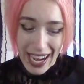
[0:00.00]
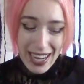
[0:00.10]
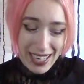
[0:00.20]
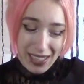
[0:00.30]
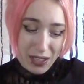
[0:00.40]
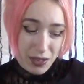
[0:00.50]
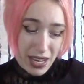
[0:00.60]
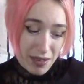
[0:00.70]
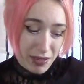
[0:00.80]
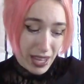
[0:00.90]
I don't
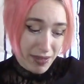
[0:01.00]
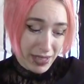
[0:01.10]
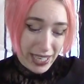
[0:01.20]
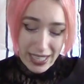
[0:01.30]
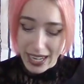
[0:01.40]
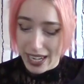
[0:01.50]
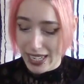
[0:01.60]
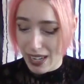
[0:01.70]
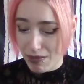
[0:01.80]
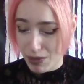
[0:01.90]
ever have a date. I
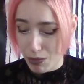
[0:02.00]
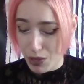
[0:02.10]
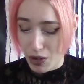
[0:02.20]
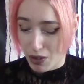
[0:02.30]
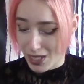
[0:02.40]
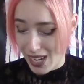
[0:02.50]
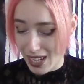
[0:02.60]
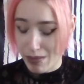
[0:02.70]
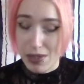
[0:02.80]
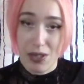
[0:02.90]
never work on
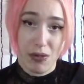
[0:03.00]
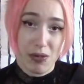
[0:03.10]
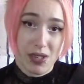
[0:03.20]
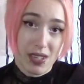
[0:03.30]
time, so